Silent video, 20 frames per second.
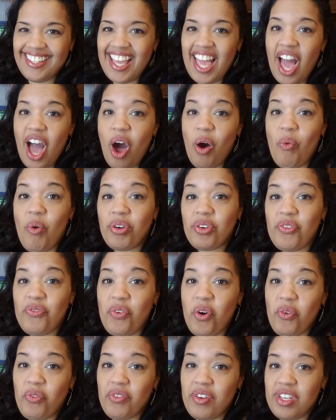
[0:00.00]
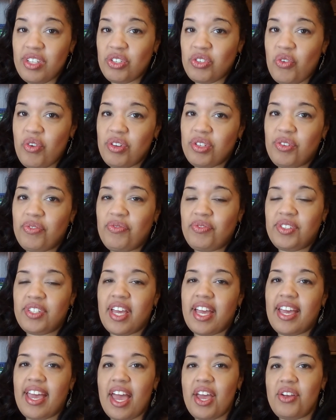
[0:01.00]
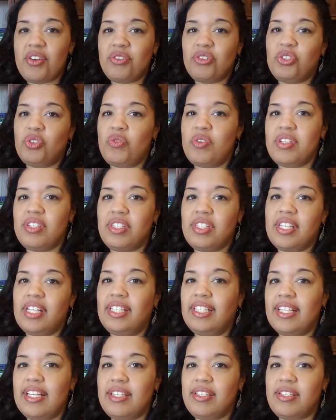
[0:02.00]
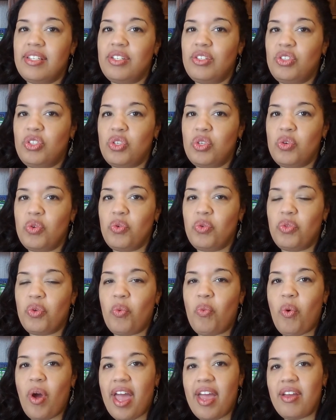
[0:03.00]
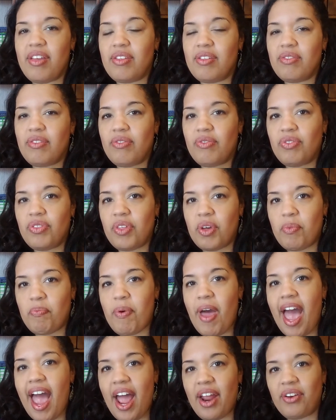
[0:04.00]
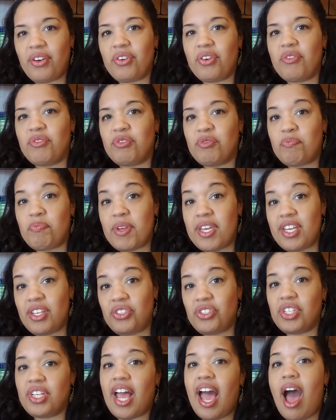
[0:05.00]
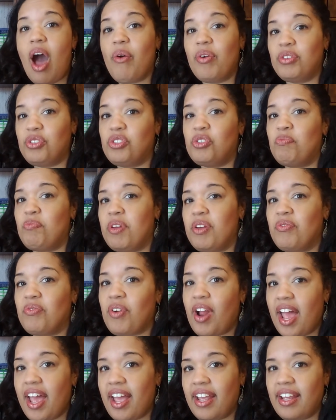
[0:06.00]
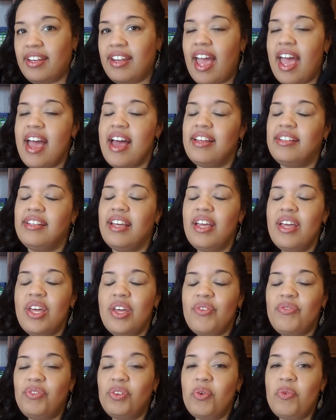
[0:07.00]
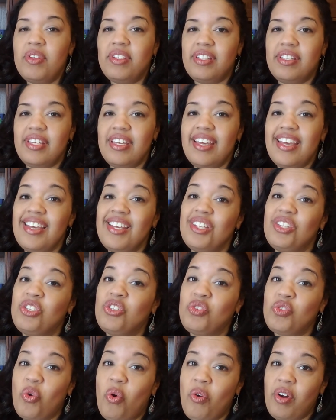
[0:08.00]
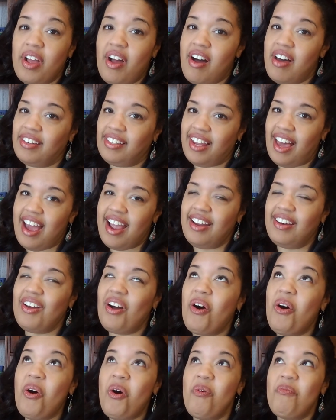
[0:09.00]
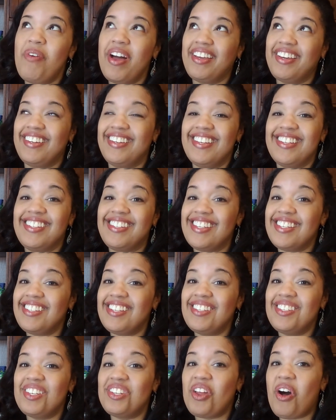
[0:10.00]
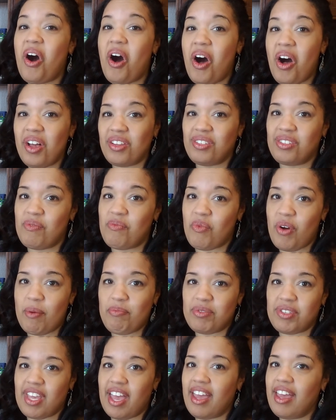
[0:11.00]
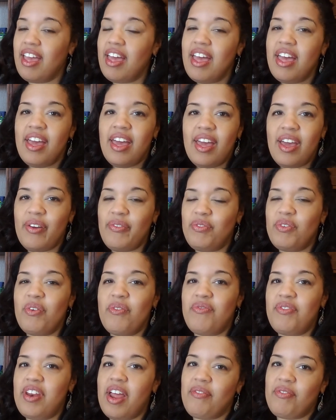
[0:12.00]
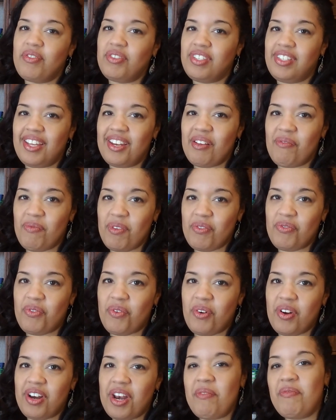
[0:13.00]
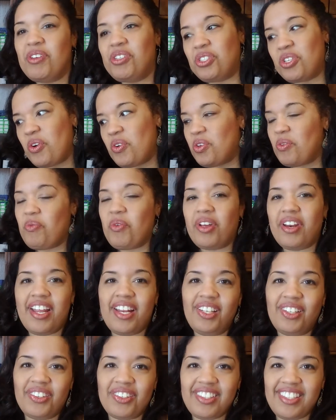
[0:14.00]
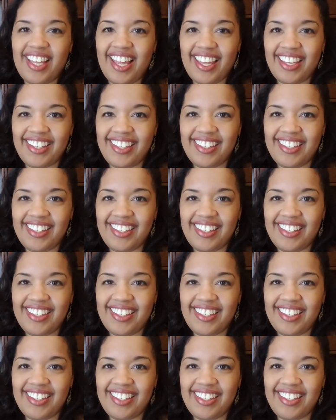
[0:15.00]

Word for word: A wonderful resource to get your students to listen to the way the pattern of speech and how it should be read and fluency is Story Online. Oh my goodness, this is an awesome website if you've never seen it before, and let me show you what it looks like.